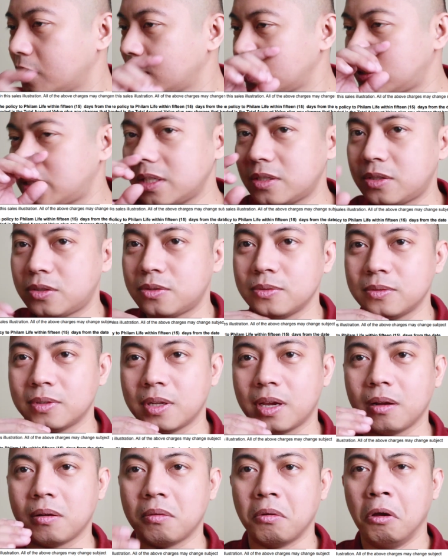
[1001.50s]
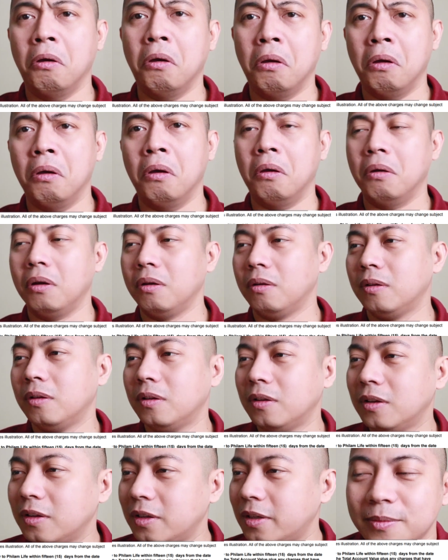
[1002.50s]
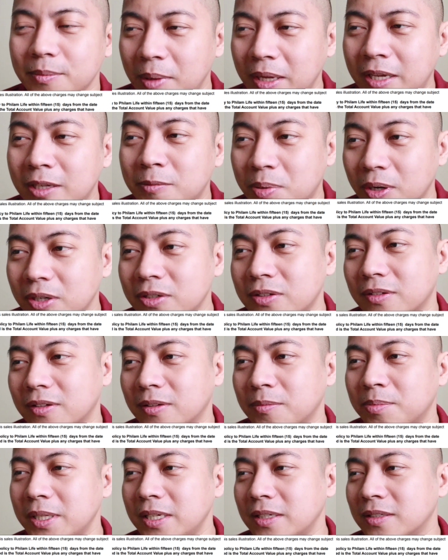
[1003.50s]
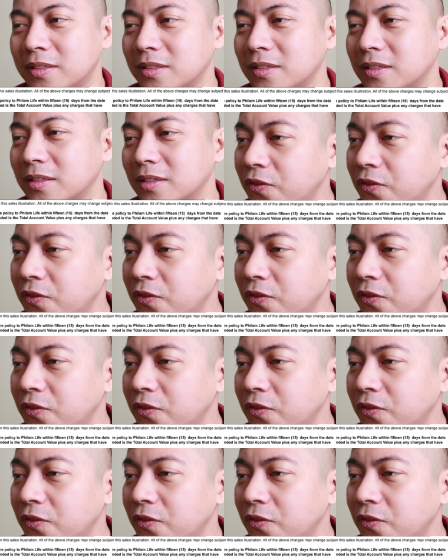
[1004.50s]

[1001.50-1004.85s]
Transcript: This is to make it personal, please.